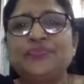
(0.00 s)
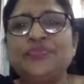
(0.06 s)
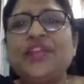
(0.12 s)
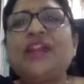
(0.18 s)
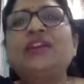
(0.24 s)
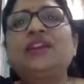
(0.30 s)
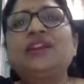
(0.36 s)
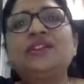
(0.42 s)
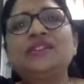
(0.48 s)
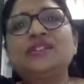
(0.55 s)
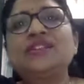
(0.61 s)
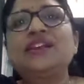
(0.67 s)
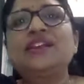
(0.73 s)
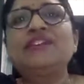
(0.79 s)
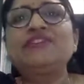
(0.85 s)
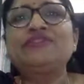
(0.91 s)
that
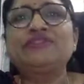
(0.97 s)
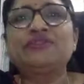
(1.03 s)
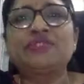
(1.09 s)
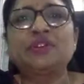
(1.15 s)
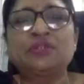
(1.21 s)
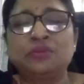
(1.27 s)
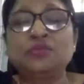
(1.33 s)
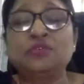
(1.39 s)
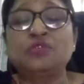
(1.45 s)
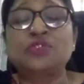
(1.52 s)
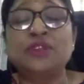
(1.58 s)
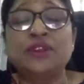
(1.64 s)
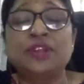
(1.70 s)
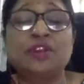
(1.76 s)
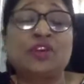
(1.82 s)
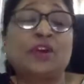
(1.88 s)
itself,
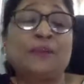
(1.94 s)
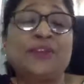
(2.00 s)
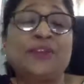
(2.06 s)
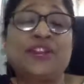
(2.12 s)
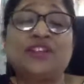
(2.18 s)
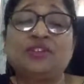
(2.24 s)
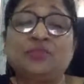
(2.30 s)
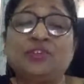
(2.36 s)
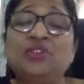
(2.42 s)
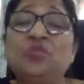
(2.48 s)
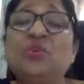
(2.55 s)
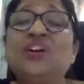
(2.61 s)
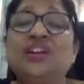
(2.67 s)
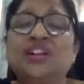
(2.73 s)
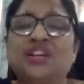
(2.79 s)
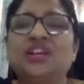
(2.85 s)
copyrightable
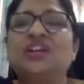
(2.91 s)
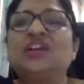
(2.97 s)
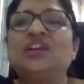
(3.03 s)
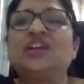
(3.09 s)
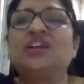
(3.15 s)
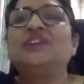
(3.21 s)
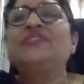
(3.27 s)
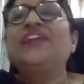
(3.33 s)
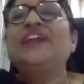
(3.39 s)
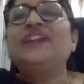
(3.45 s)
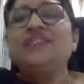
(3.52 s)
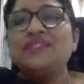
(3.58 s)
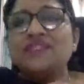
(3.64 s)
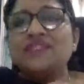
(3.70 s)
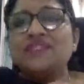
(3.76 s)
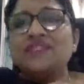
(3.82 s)
work,
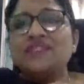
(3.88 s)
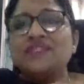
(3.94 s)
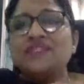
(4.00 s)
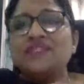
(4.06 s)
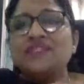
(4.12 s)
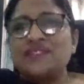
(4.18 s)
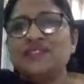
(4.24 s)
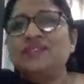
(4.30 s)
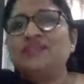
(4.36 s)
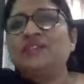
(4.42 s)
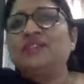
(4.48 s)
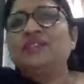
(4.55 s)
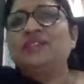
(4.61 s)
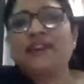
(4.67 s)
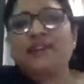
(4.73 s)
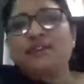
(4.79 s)
that
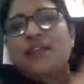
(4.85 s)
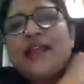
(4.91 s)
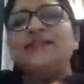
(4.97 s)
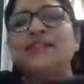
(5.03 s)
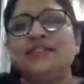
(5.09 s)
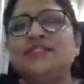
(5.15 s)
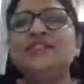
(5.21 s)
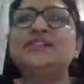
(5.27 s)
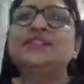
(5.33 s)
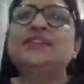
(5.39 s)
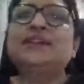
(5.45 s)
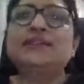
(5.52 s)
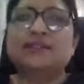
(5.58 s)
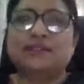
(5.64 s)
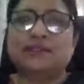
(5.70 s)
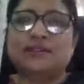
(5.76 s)
has
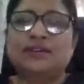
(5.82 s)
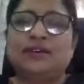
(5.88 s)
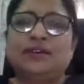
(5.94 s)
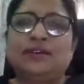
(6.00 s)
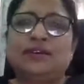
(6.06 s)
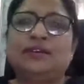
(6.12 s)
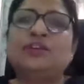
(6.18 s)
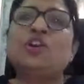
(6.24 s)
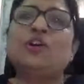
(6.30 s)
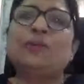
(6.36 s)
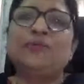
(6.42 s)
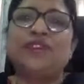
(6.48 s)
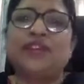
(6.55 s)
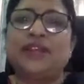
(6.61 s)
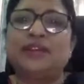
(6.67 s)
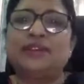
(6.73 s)
intrinsic
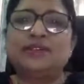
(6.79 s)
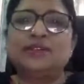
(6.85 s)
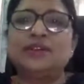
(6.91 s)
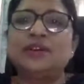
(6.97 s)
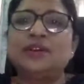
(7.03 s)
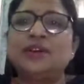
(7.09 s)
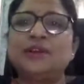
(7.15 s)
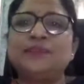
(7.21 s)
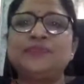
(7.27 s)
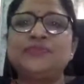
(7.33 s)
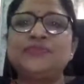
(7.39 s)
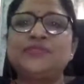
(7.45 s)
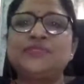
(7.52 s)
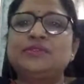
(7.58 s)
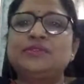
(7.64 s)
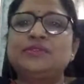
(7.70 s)
copyright,
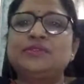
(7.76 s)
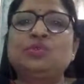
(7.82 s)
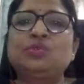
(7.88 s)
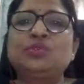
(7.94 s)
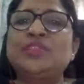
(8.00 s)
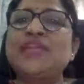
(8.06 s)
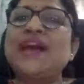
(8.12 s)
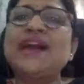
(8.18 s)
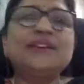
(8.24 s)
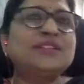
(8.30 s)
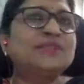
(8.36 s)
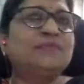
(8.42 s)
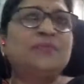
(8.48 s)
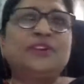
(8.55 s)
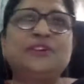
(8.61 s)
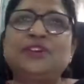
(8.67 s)
so that
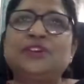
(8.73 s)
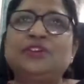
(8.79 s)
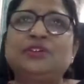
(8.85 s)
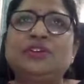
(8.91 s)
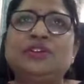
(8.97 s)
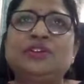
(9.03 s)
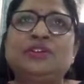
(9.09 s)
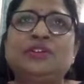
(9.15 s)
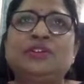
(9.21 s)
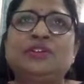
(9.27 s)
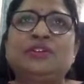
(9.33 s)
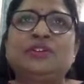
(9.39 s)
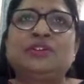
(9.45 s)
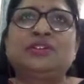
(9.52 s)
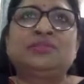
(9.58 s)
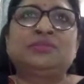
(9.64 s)
particular
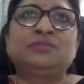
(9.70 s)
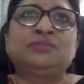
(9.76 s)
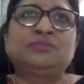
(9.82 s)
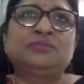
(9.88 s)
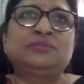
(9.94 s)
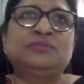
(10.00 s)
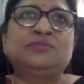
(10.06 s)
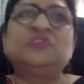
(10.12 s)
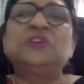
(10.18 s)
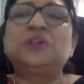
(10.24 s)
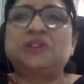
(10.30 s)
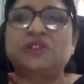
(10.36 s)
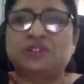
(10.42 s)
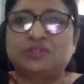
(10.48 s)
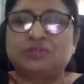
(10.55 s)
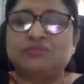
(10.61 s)

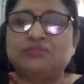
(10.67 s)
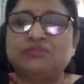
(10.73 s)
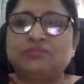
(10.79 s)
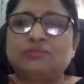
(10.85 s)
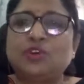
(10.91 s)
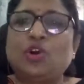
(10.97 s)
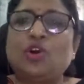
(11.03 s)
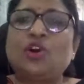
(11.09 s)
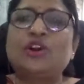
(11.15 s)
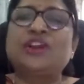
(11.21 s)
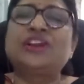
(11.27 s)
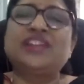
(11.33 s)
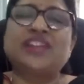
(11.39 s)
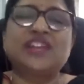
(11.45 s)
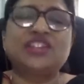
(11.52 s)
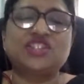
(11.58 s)
work or
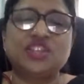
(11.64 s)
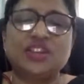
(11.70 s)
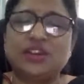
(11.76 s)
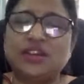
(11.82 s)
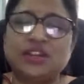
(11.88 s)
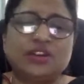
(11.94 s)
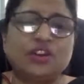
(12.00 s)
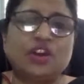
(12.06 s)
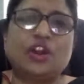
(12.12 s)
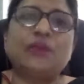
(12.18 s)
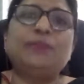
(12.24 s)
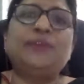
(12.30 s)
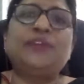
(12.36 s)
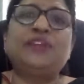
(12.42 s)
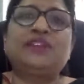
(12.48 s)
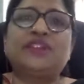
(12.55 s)
creation need
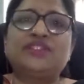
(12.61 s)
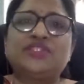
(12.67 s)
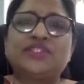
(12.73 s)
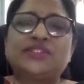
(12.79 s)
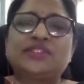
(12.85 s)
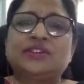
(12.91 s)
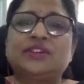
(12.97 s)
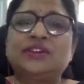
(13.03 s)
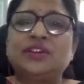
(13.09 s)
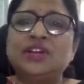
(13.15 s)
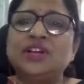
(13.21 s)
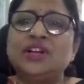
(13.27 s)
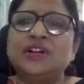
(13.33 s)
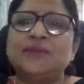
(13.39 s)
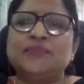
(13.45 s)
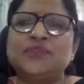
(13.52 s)
not be registered.
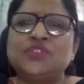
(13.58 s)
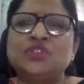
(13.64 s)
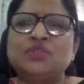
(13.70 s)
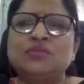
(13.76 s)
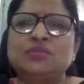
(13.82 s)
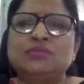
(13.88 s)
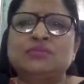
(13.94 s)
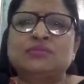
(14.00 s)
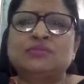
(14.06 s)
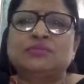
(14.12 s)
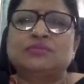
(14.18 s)
So